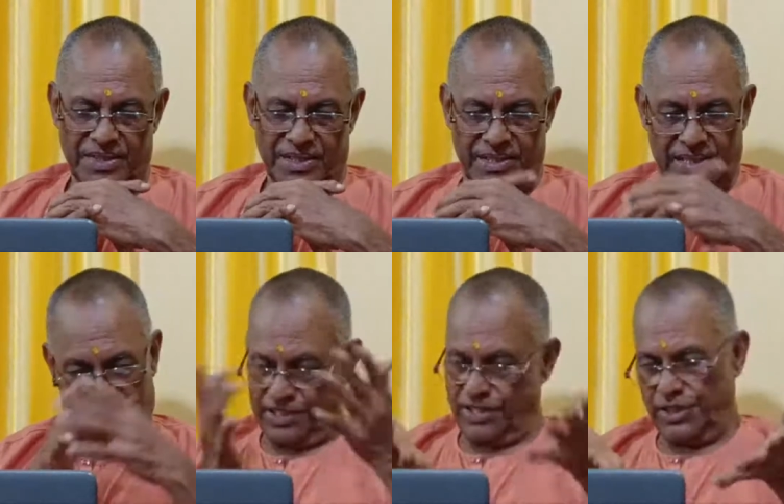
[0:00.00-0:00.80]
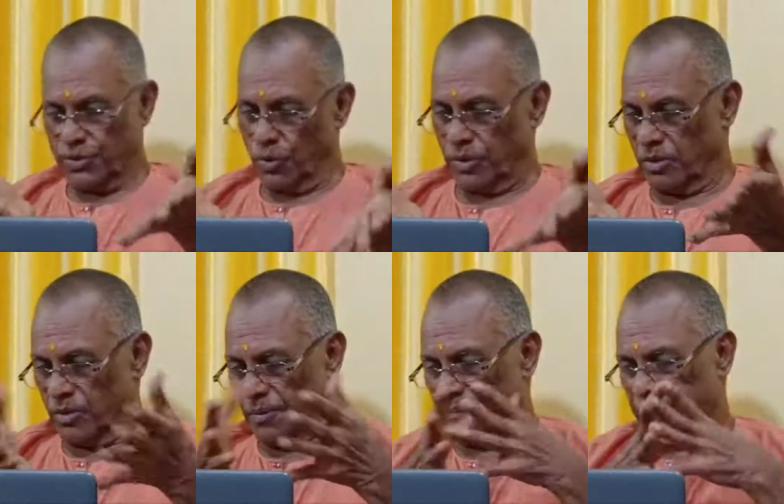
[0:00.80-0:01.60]
That is in his own,
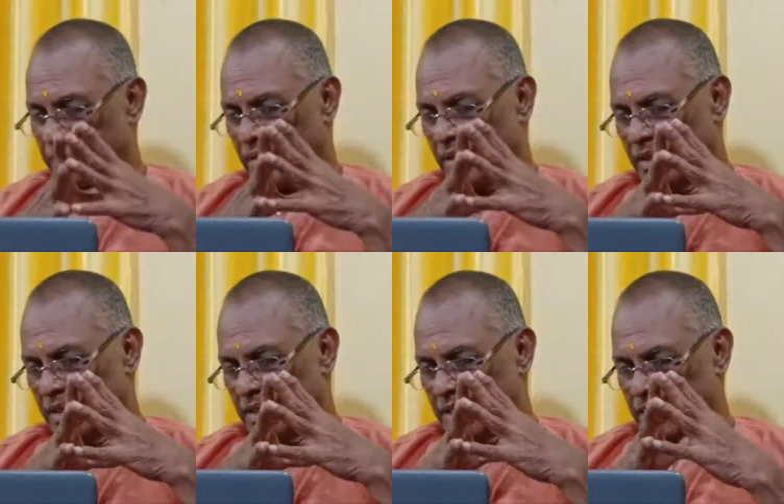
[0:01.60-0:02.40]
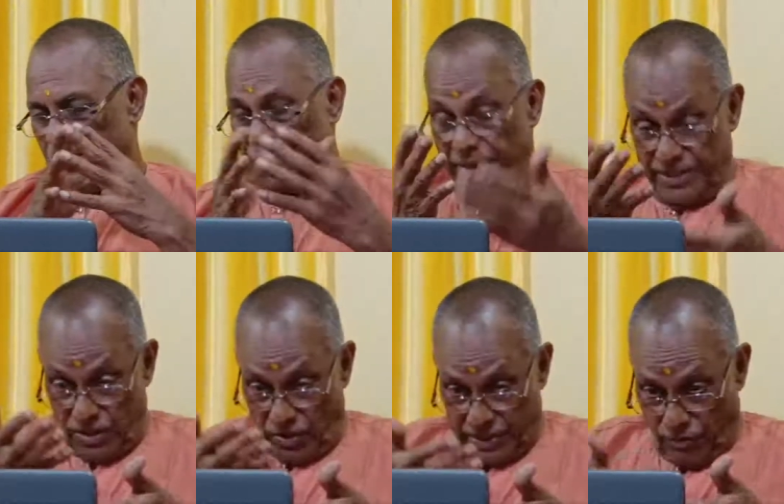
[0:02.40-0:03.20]
So faith
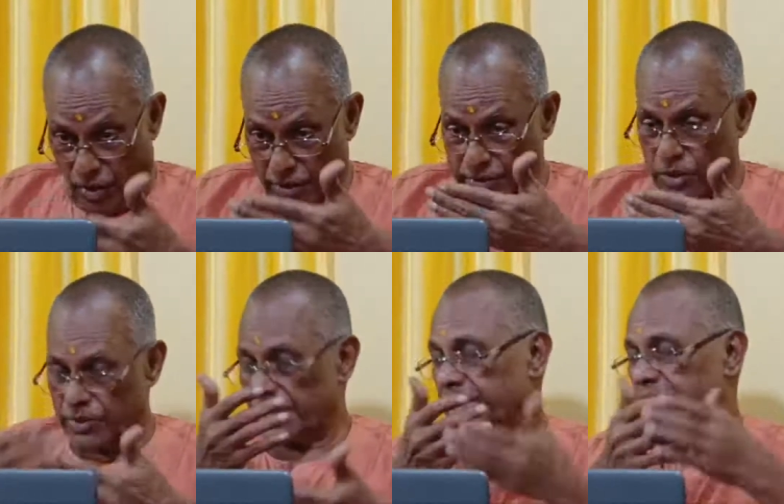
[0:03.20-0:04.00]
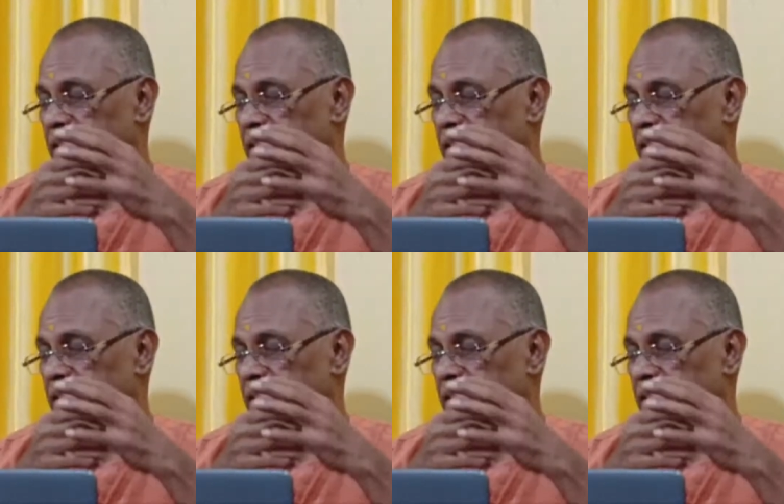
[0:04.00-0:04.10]
got evolved to trust.